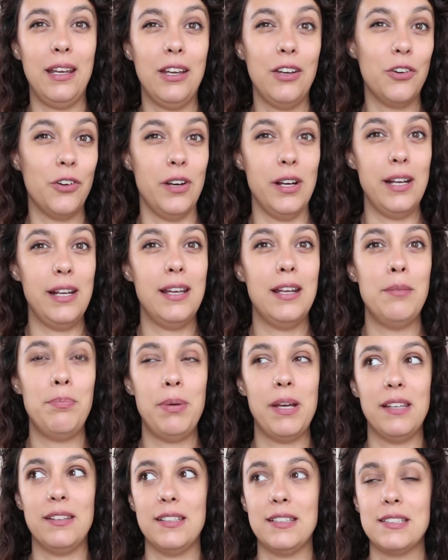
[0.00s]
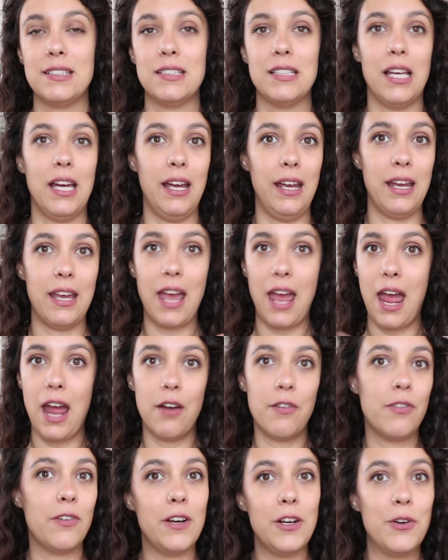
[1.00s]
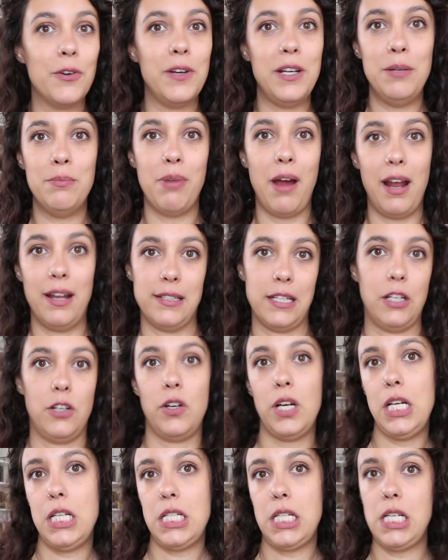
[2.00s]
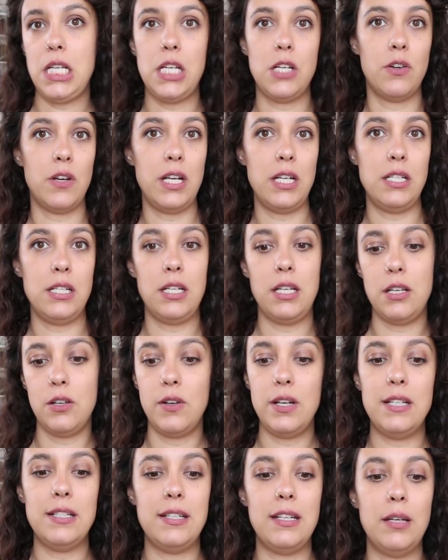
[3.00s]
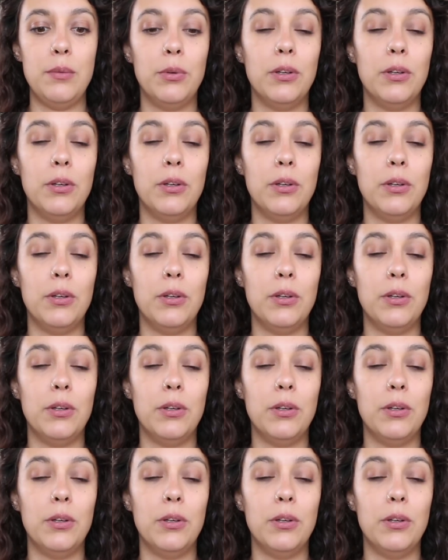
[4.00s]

ingredient because it's like every green brand like green tea, green tea, green tea.